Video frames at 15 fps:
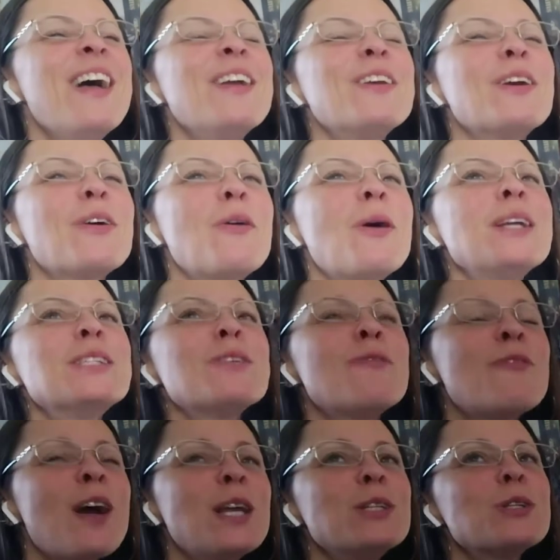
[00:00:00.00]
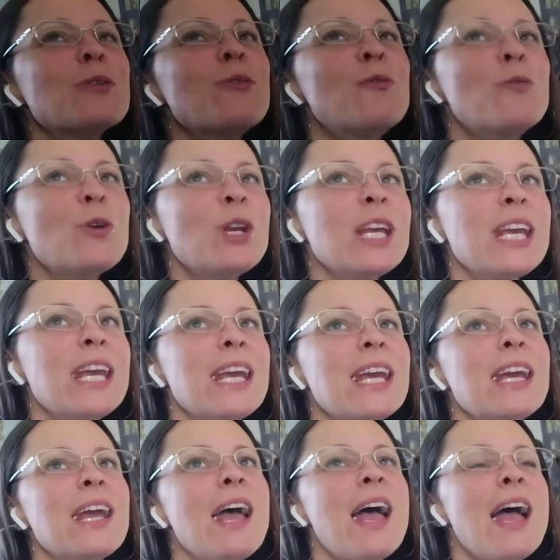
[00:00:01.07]
You're going to find your
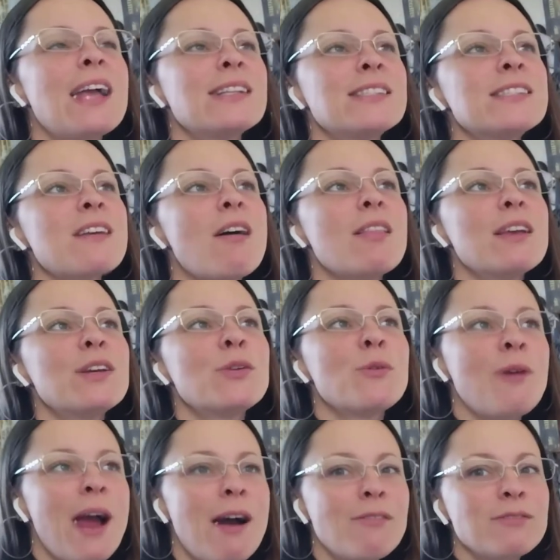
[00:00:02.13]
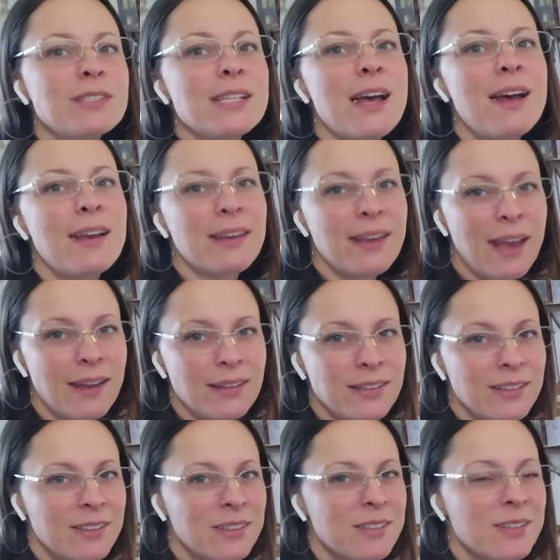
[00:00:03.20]
footing and solid ground again.
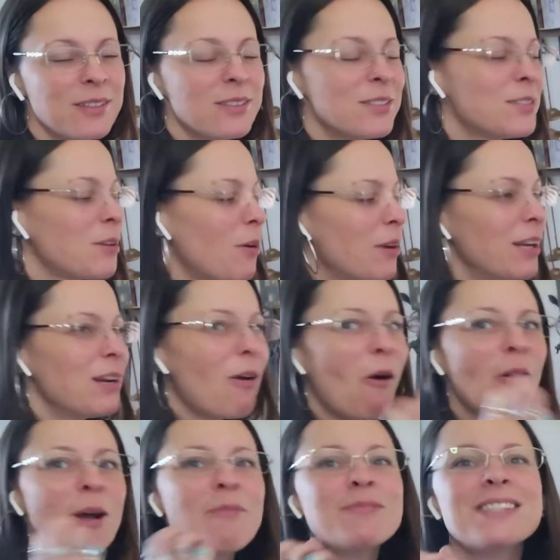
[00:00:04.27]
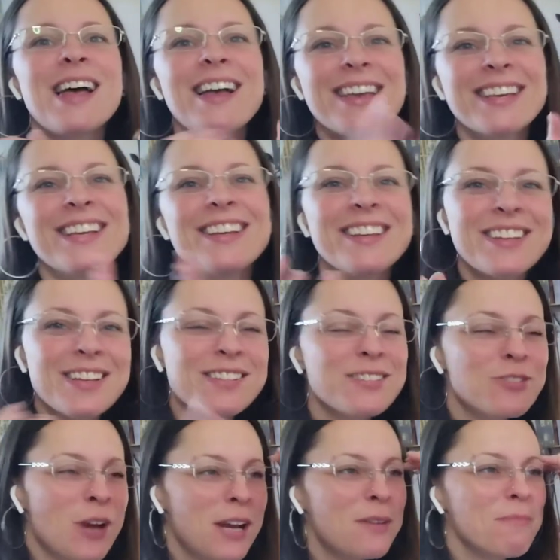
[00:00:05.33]
Sorry, it all comes by.
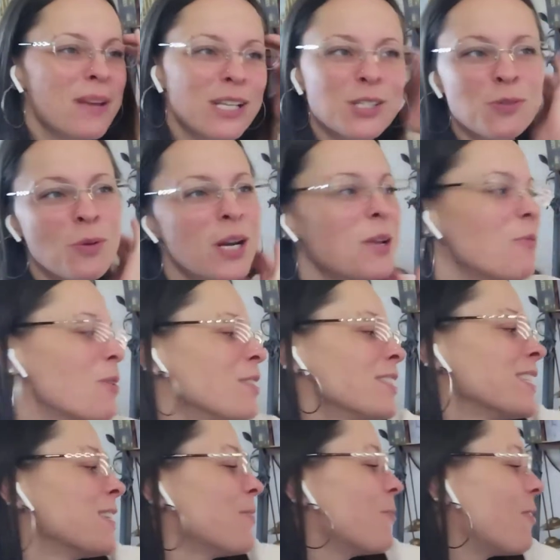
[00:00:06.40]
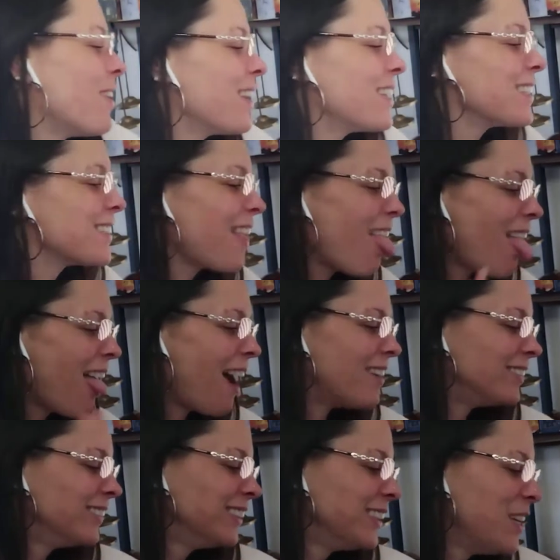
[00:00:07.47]
Trying to mix 20 words into one. It's
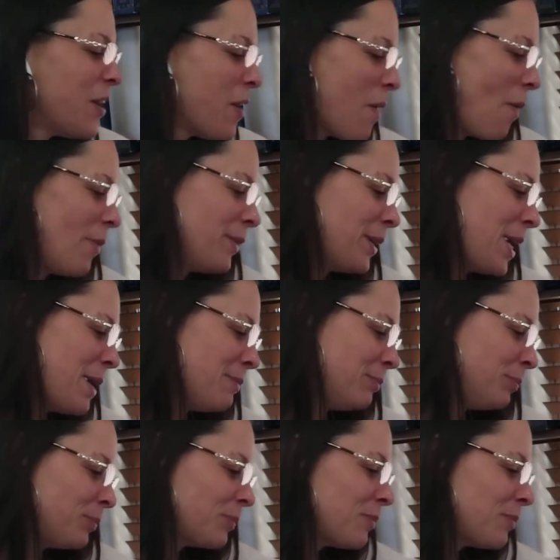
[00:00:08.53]
okay.